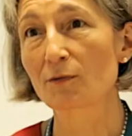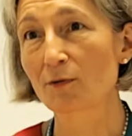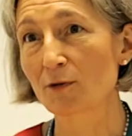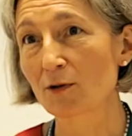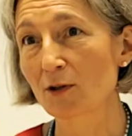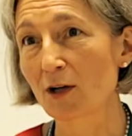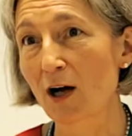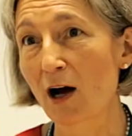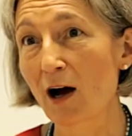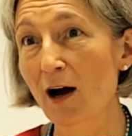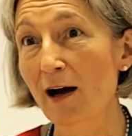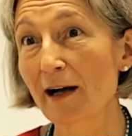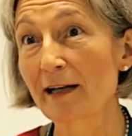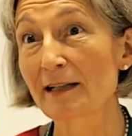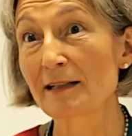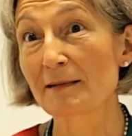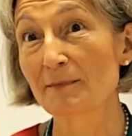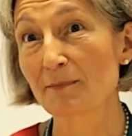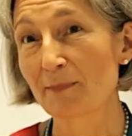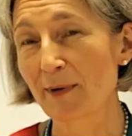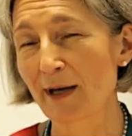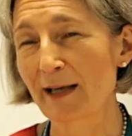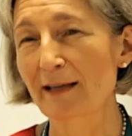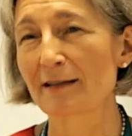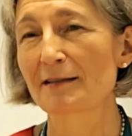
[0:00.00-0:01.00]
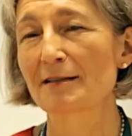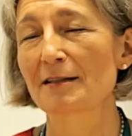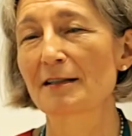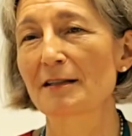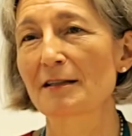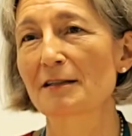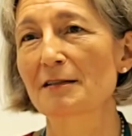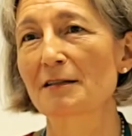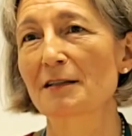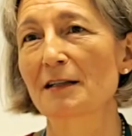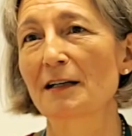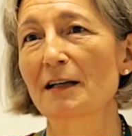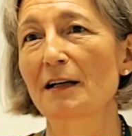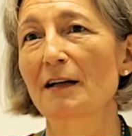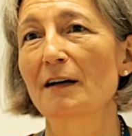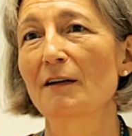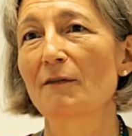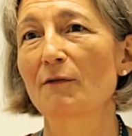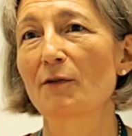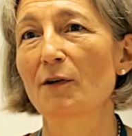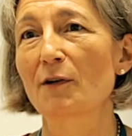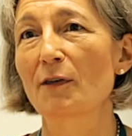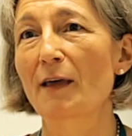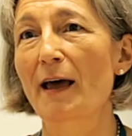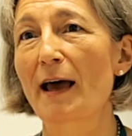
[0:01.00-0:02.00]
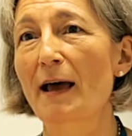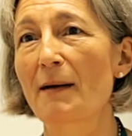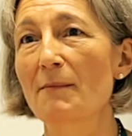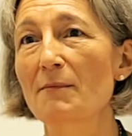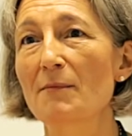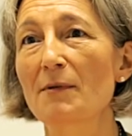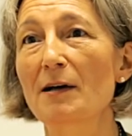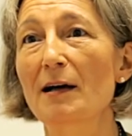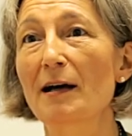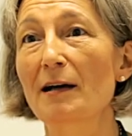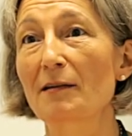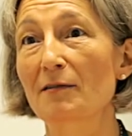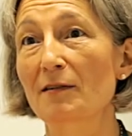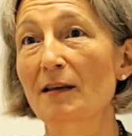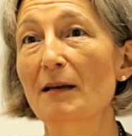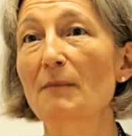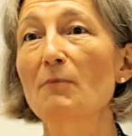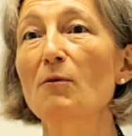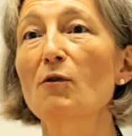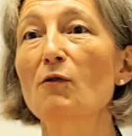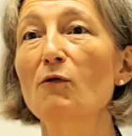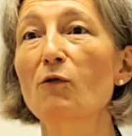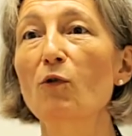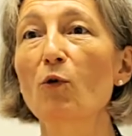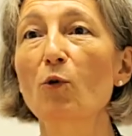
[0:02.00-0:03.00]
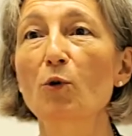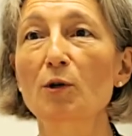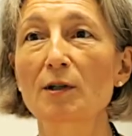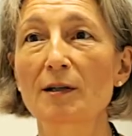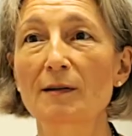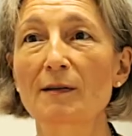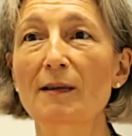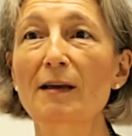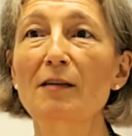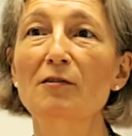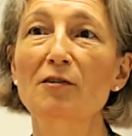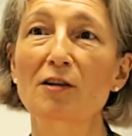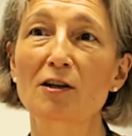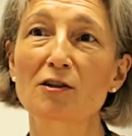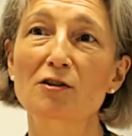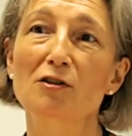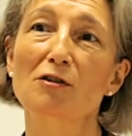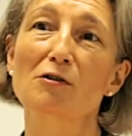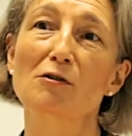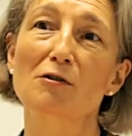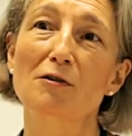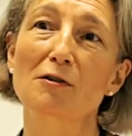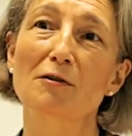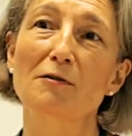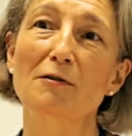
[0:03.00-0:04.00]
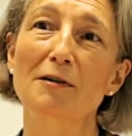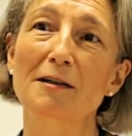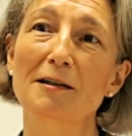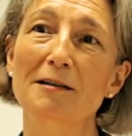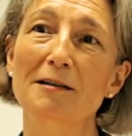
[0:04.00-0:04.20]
wonderful guide and basis for them as they move forward in their surgical